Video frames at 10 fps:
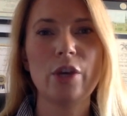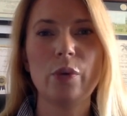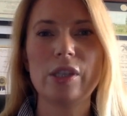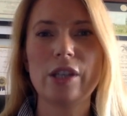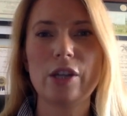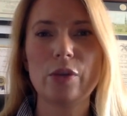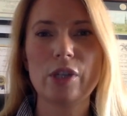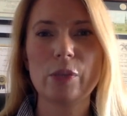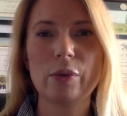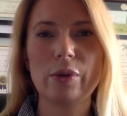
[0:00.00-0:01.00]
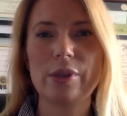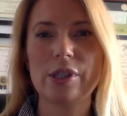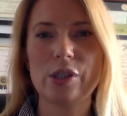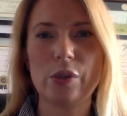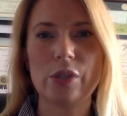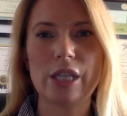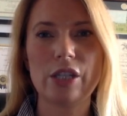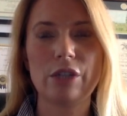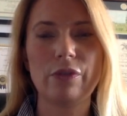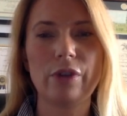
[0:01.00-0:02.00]
We sought to explore this
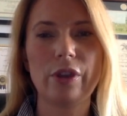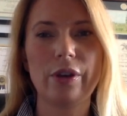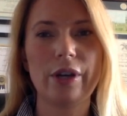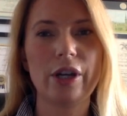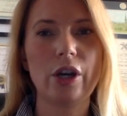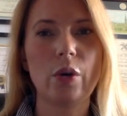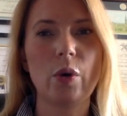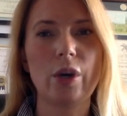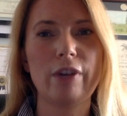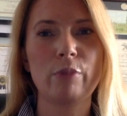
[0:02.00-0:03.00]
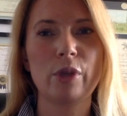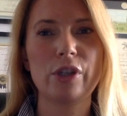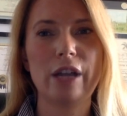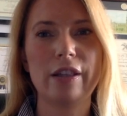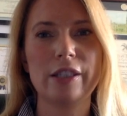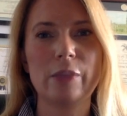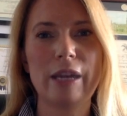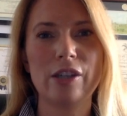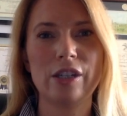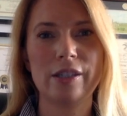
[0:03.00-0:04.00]
association further in a cohort of Morgellons
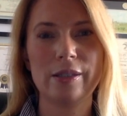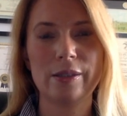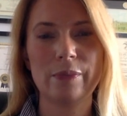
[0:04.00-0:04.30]
patients.